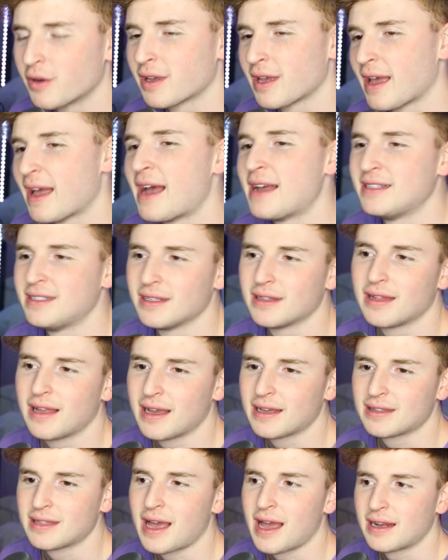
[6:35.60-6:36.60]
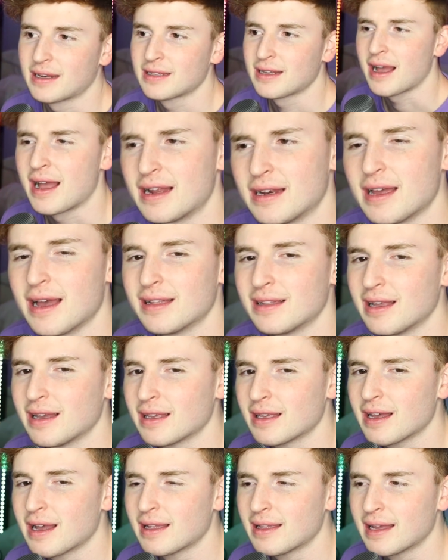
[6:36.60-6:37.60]
Okay, I did like that. Kind of, I
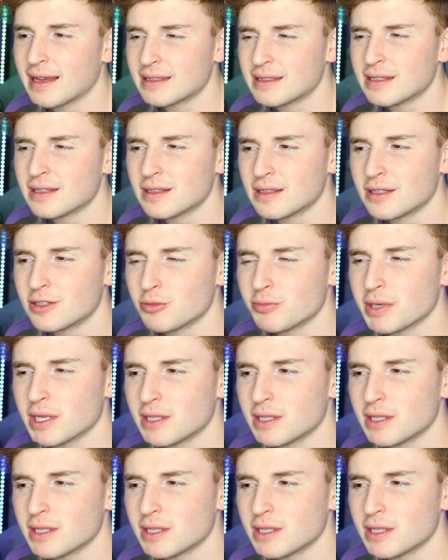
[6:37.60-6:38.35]
like, I liked it a little